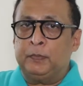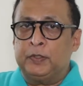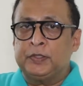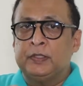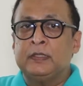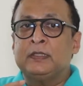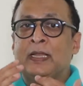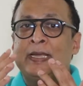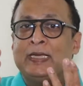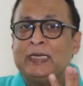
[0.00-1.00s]
person is
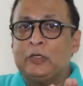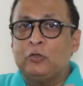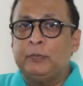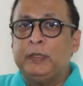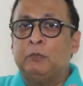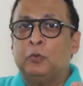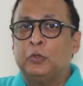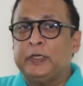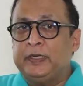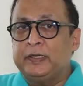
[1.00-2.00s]
likely to be
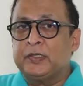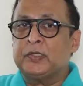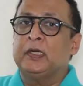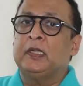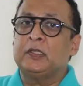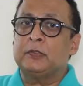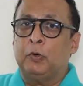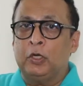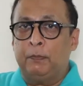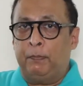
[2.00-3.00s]
more interested in
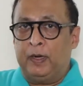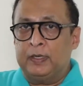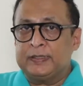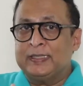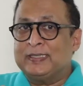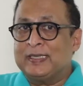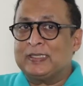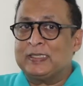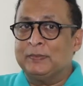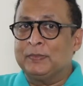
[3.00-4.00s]
smaller parts and
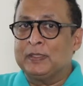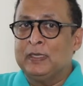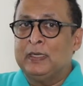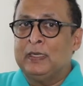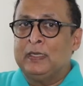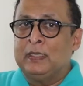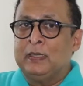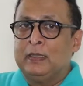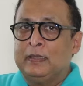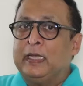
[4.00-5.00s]
systems
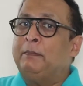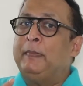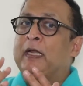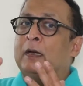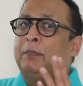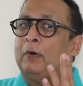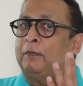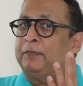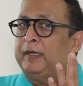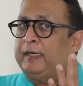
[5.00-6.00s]
than makeup of
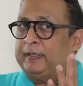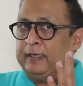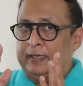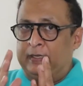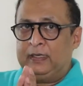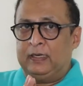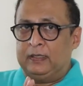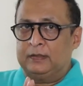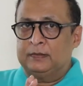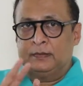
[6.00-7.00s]
the entire
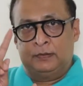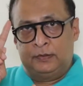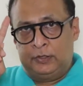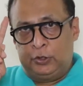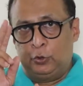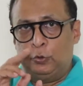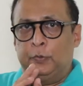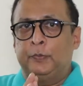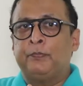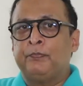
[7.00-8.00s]
car.
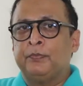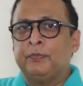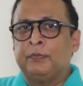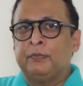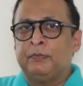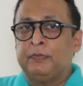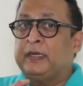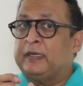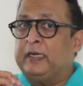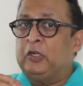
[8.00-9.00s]
Two, they
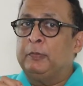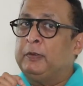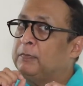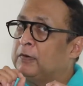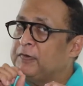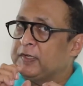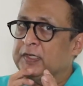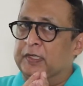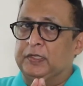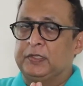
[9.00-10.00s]
tend to be
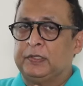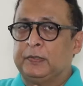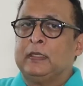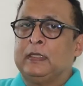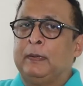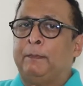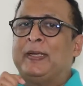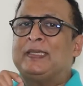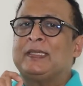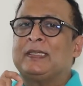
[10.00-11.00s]
perfectionist. The
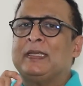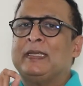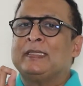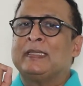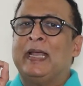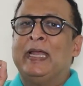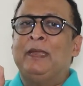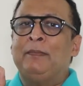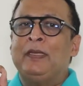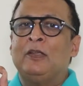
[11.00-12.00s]
best is the
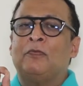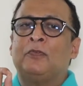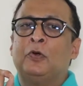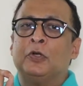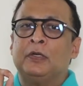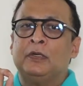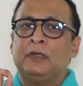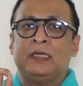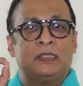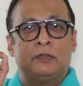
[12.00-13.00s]
enemy of good.
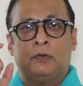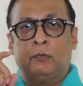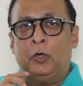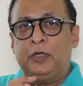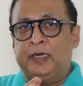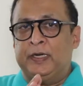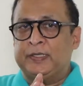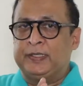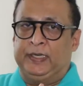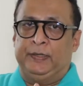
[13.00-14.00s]
This is what Voltaire
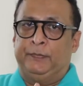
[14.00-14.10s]
said.